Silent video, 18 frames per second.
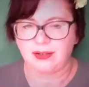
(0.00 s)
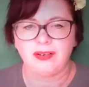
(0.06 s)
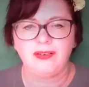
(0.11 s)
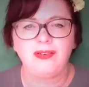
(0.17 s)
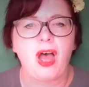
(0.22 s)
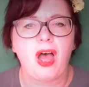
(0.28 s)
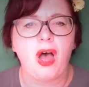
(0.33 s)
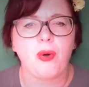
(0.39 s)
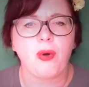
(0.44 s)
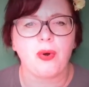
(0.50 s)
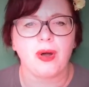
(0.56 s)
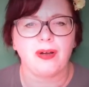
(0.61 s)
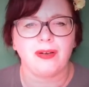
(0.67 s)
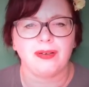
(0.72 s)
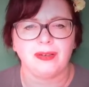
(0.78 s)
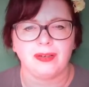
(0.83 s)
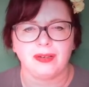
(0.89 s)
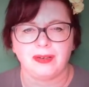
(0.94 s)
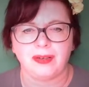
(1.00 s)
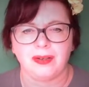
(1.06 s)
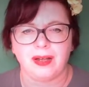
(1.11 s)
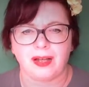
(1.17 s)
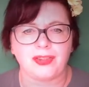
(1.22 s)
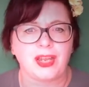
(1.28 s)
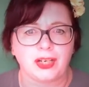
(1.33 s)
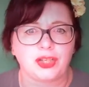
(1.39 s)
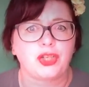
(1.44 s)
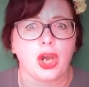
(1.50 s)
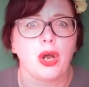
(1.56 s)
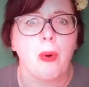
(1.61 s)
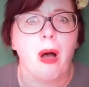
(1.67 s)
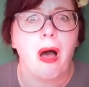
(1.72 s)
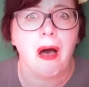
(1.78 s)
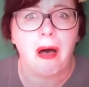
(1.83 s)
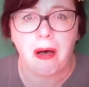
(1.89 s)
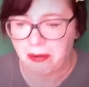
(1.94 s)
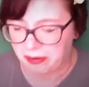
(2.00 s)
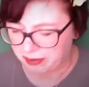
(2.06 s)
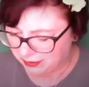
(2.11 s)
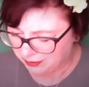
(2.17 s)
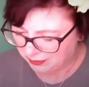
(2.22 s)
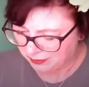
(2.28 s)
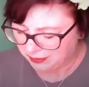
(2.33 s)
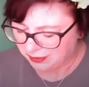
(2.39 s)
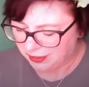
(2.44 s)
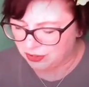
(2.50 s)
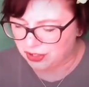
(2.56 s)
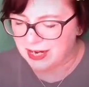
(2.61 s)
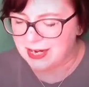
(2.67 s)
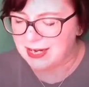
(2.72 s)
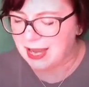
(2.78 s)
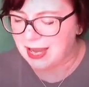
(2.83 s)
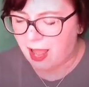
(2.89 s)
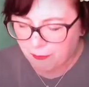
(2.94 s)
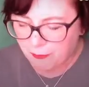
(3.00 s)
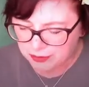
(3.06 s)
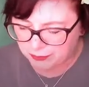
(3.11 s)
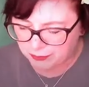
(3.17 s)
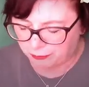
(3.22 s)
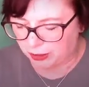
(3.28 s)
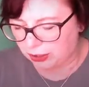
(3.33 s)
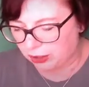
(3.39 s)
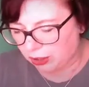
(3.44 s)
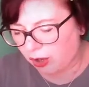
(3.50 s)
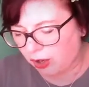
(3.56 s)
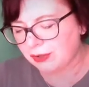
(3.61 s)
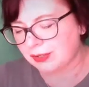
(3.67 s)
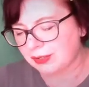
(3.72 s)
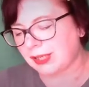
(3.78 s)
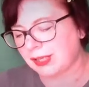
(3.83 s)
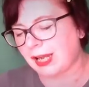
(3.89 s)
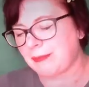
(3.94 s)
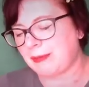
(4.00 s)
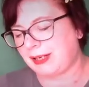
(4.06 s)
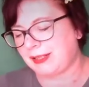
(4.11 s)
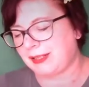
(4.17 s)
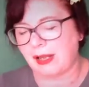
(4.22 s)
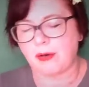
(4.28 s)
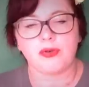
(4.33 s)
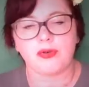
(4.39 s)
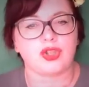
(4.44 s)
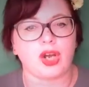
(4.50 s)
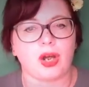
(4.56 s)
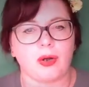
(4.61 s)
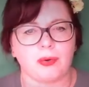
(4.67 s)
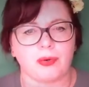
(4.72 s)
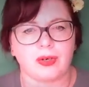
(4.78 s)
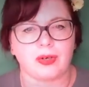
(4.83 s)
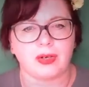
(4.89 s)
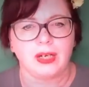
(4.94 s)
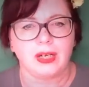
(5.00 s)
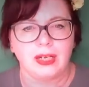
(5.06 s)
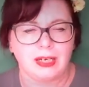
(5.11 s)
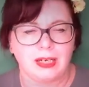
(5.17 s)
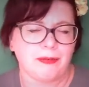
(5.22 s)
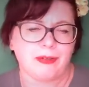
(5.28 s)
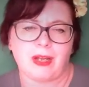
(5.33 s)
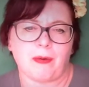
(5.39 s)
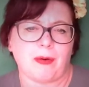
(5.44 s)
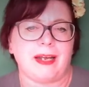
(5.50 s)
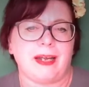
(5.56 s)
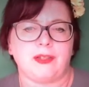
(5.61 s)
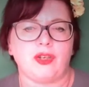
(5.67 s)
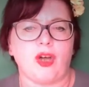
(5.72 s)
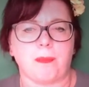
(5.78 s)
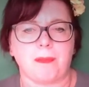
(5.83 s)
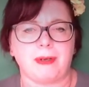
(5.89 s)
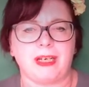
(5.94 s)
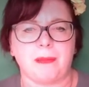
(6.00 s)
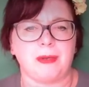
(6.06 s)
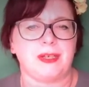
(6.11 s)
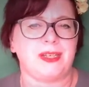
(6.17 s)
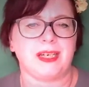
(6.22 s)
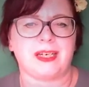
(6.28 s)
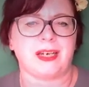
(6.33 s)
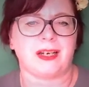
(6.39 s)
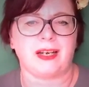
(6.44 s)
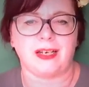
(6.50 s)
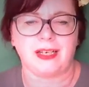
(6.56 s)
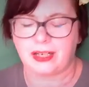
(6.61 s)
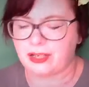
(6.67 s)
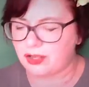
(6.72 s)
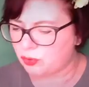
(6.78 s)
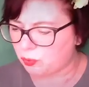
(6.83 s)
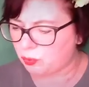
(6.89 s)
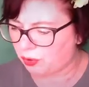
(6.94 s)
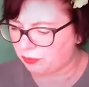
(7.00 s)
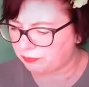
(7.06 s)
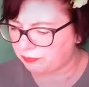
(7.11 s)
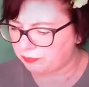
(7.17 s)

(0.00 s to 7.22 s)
No, I think you are. And he laughed for a long time at his own joke, even though it had not been a particularly good one.